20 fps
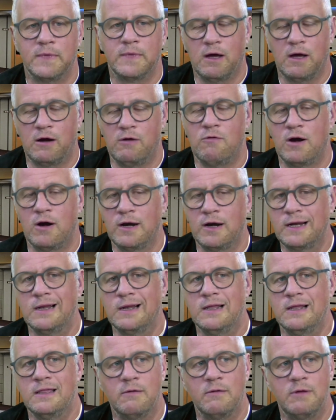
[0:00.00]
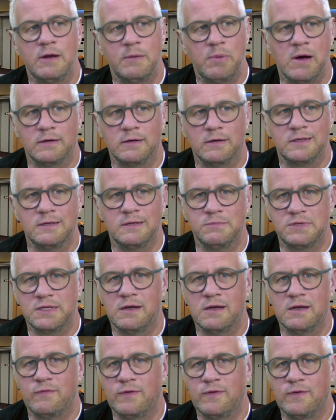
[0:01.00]
Ironically, though, he'd parked
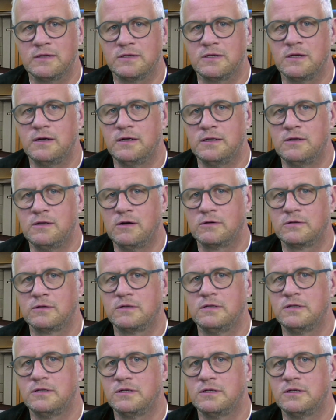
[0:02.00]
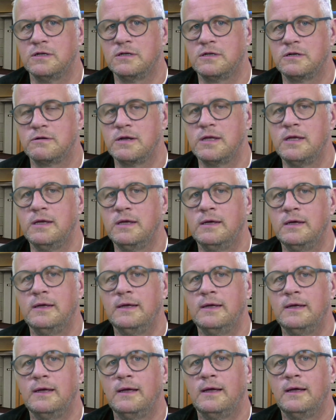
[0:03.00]
himself outside a doctor's surgery.
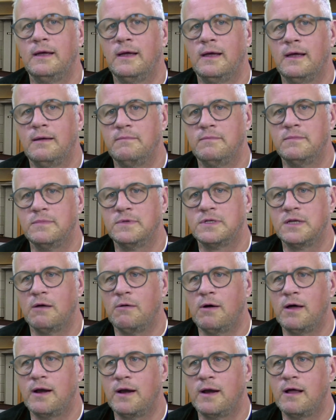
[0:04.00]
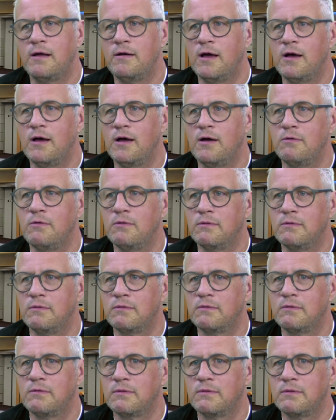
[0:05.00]
So I don't know
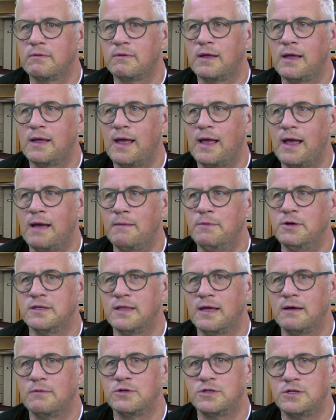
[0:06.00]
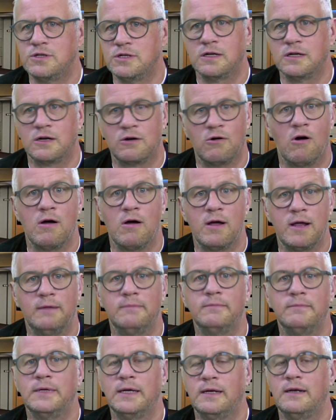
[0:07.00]
how much of that was just a cry.
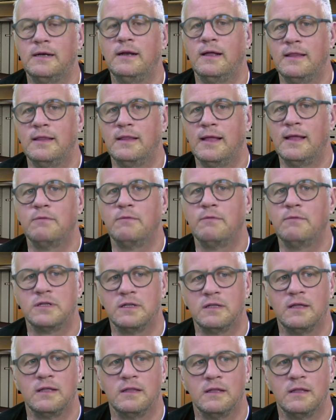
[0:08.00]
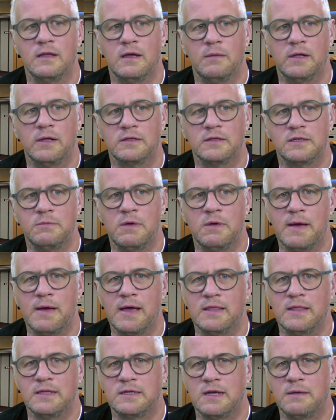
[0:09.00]
And that was the thing that appealed to me
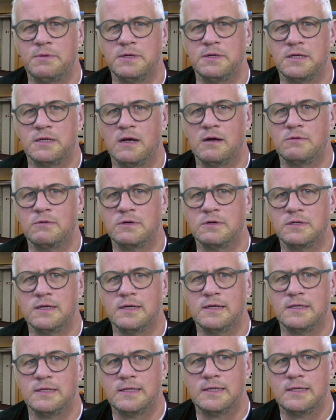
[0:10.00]
about this episode, was that